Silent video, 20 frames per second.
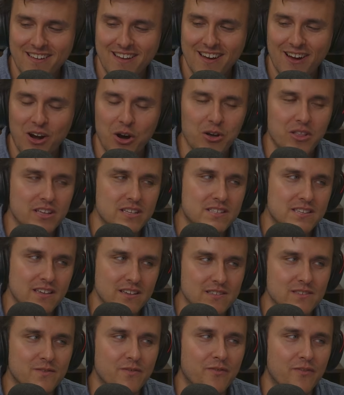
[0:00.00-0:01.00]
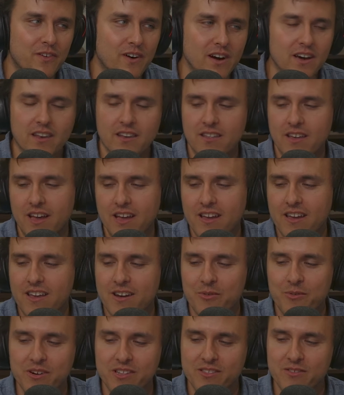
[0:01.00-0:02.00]
Oh, that sounds fun. I kind of
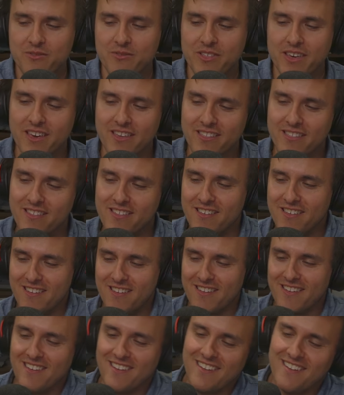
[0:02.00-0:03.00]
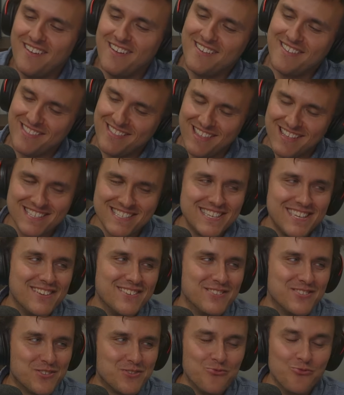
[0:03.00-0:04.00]
want to do that. That
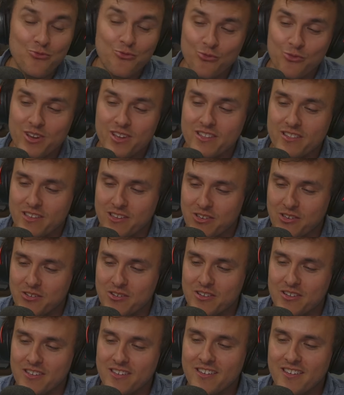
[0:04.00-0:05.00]
sounds really good.